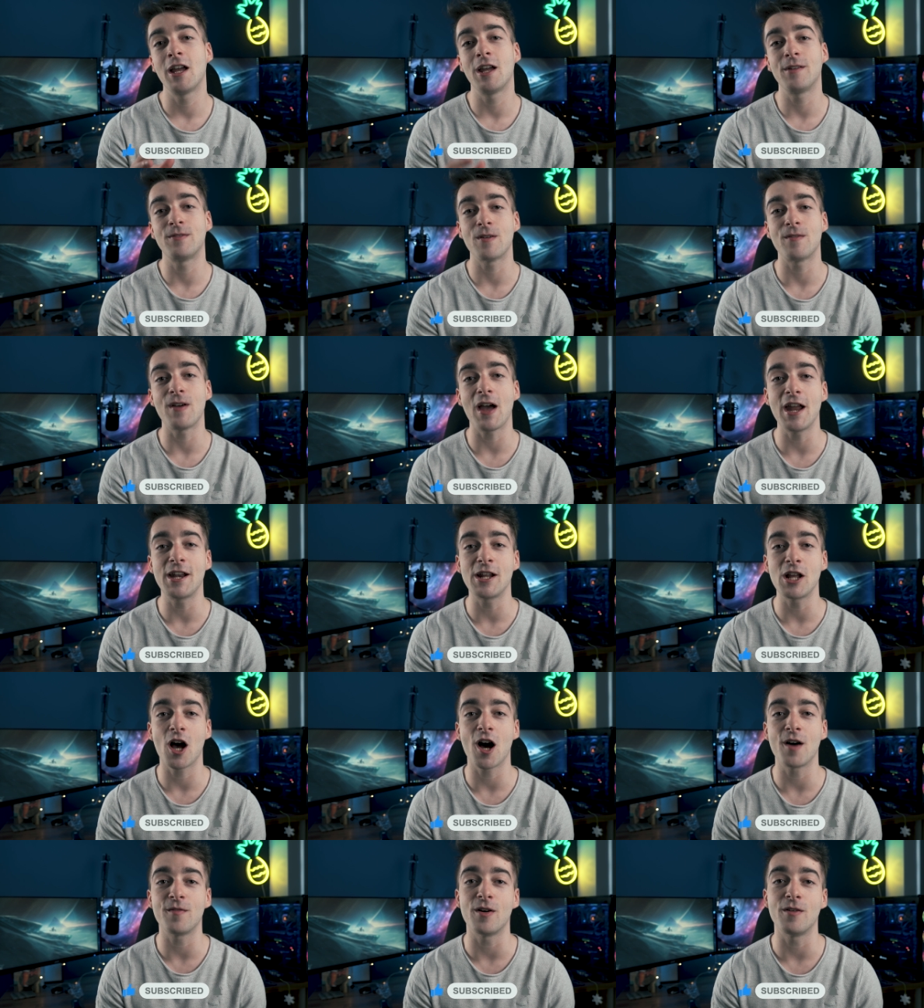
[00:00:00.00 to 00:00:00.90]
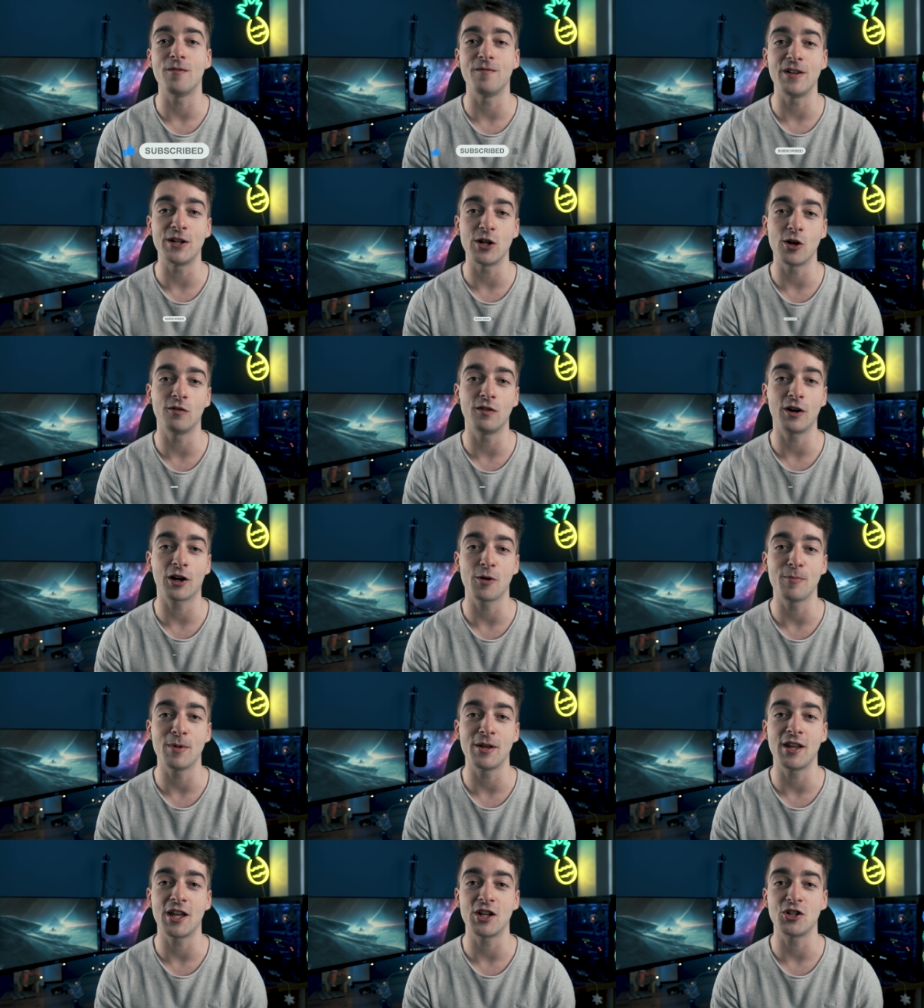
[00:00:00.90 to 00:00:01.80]
If you have any other video
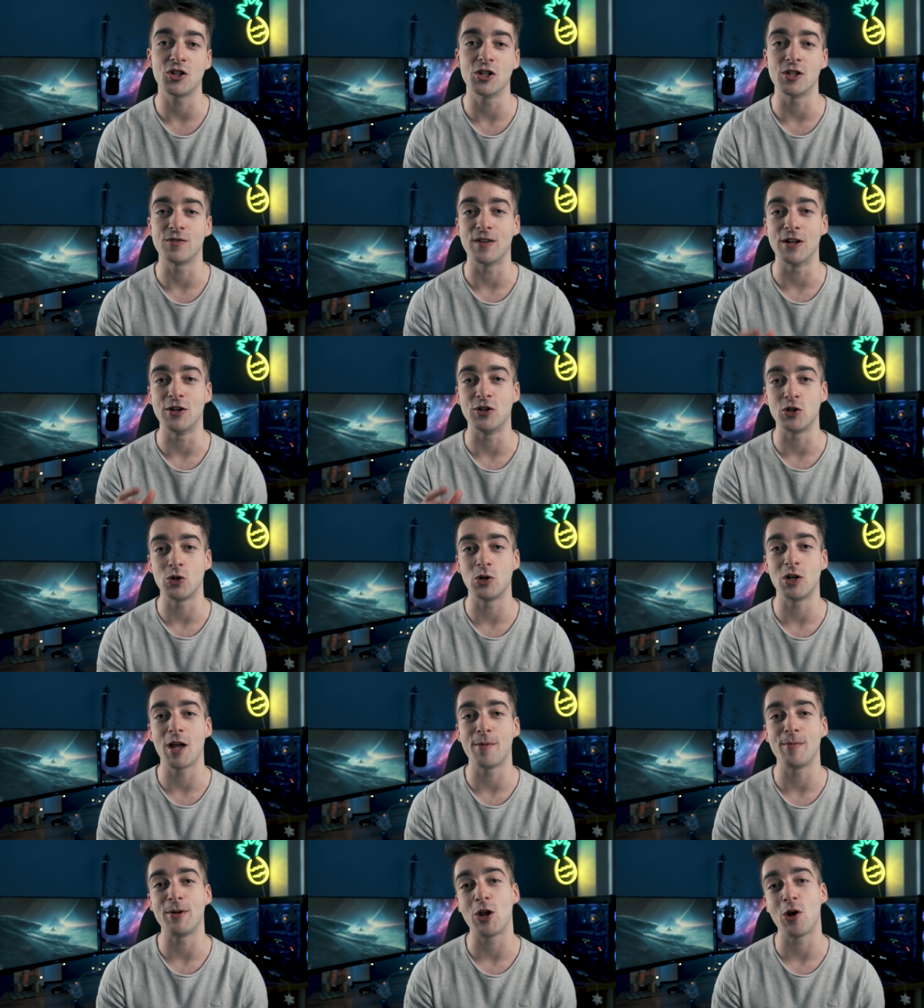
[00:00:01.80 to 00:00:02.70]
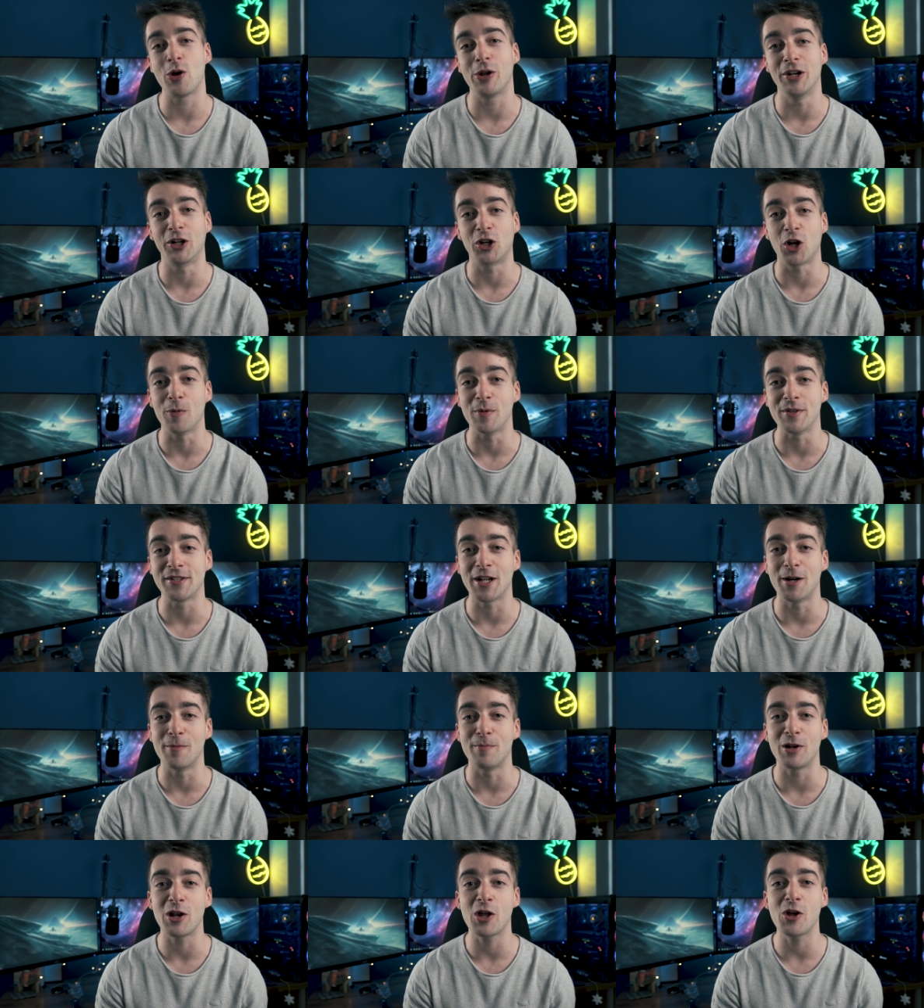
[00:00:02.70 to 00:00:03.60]
recommendations, then do let me know in the comments
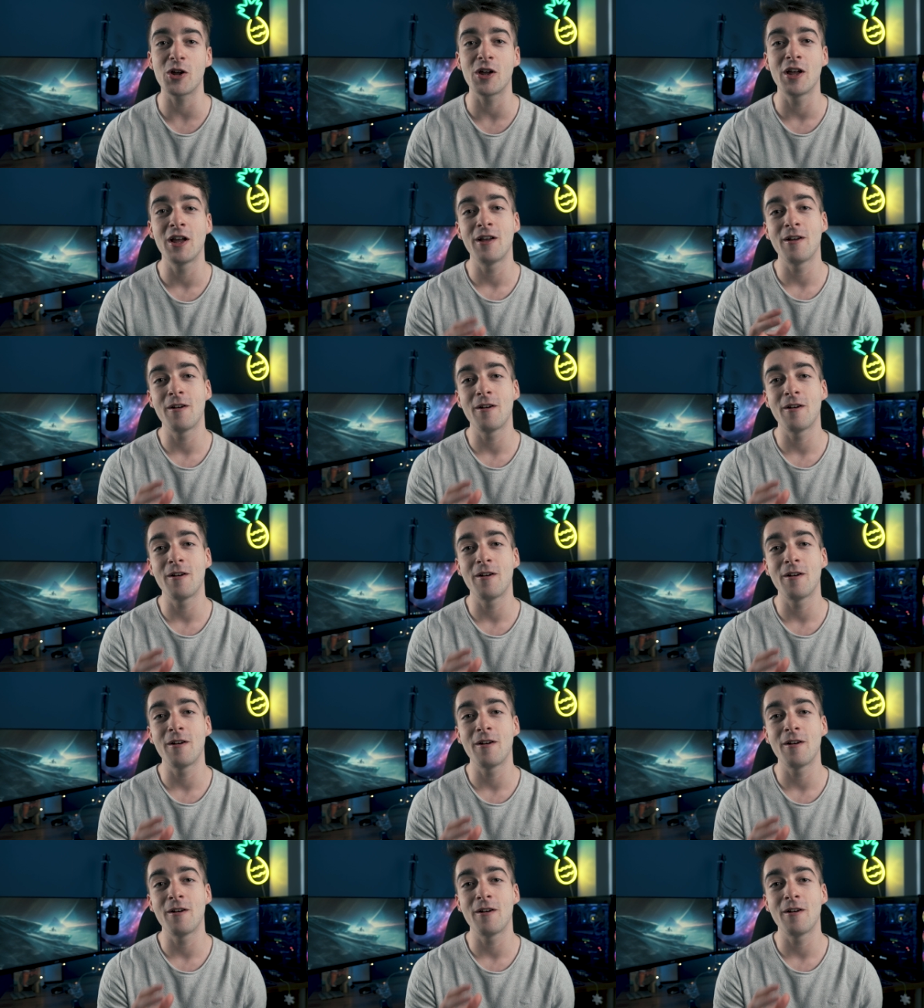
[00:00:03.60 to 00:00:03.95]
down below.